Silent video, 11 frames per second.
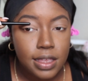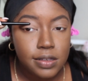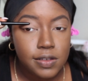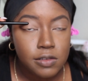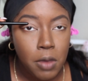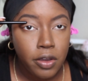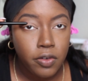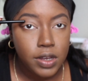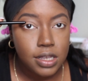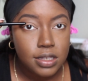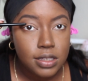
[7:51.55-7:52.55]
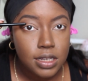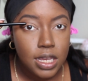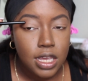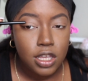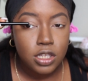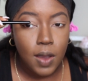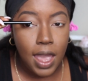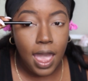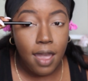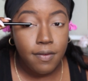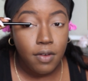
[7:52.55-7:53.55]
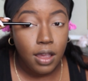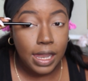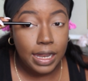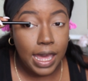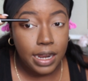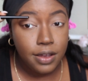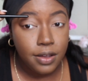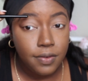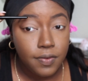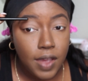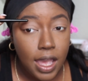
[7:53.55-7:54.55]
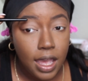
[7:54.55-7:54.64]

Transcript: this is my crease. So I have a lot of